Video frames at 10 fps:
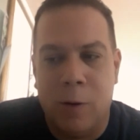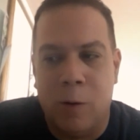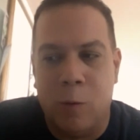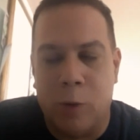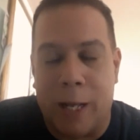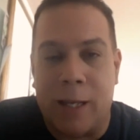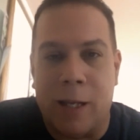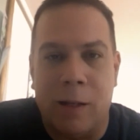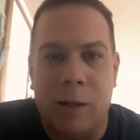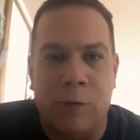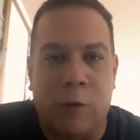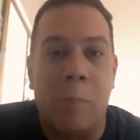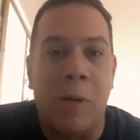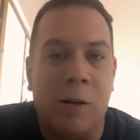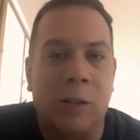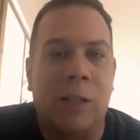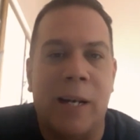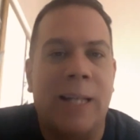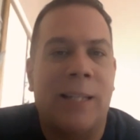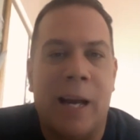Like for me, because the
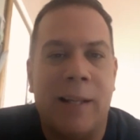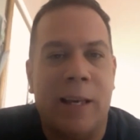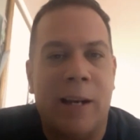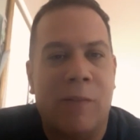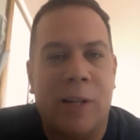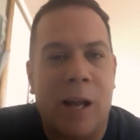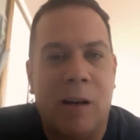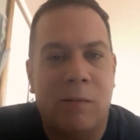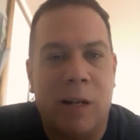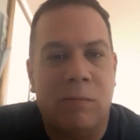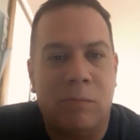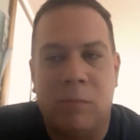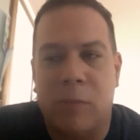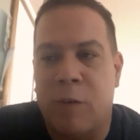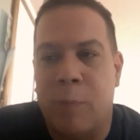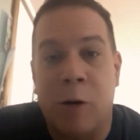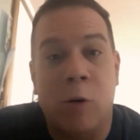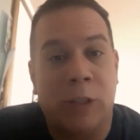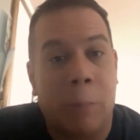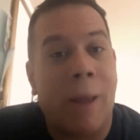next thing I did after that everybody
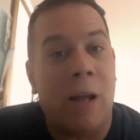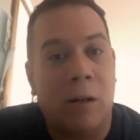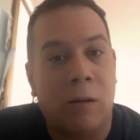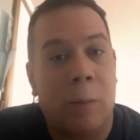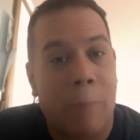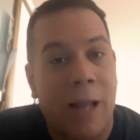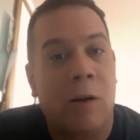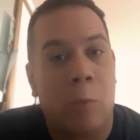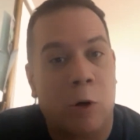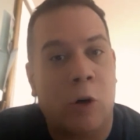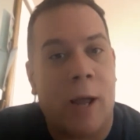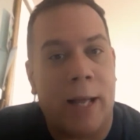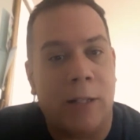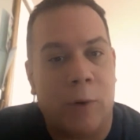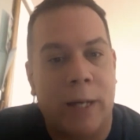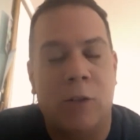knows the bank commercial ads, right?